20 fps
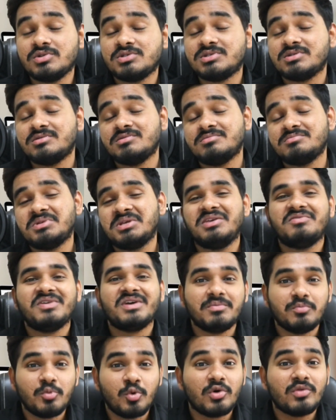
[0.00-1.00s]
3 tools
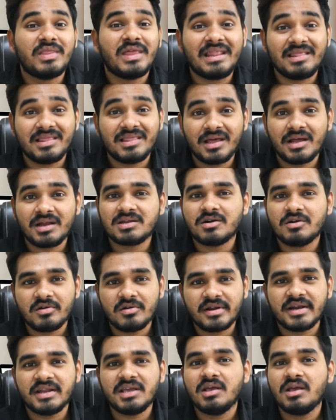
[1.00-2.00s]
and even more than
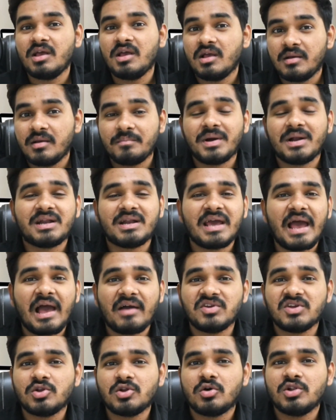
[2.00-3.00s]
that already,
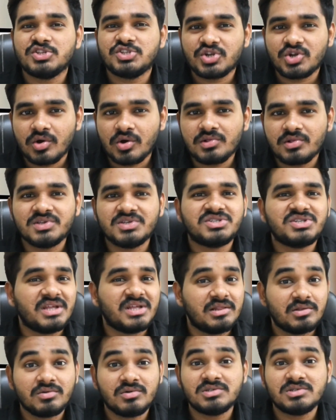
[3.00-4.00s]
but having knowledge on
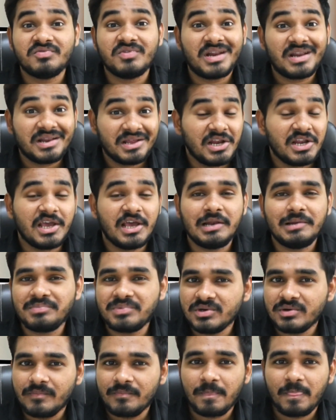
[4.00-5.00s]
all these 10 tools will
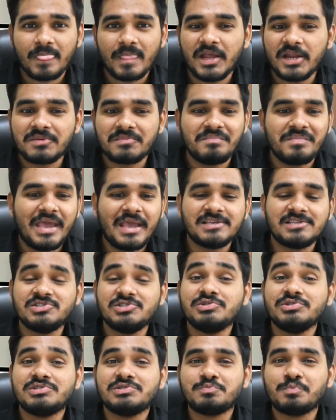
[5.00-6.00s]
really help you. It
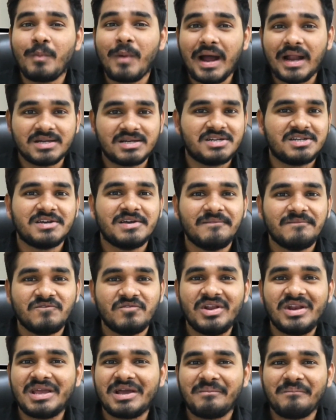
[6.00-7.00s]
makes you
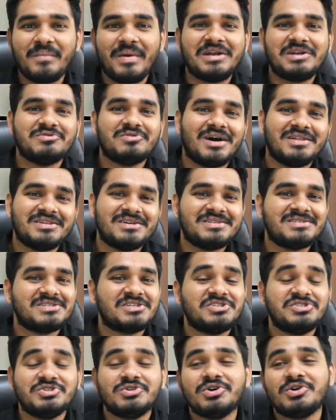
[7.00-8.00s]
smart and compared to
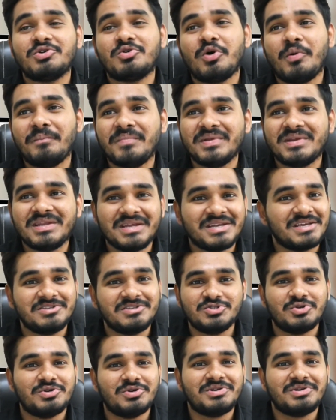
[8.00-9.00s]
others in your
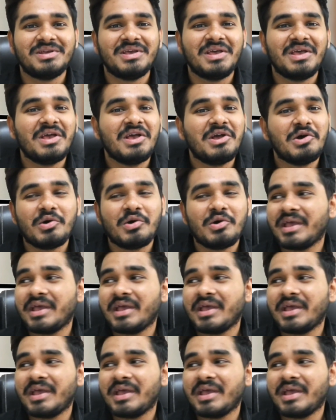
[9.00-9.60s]
competitive zone.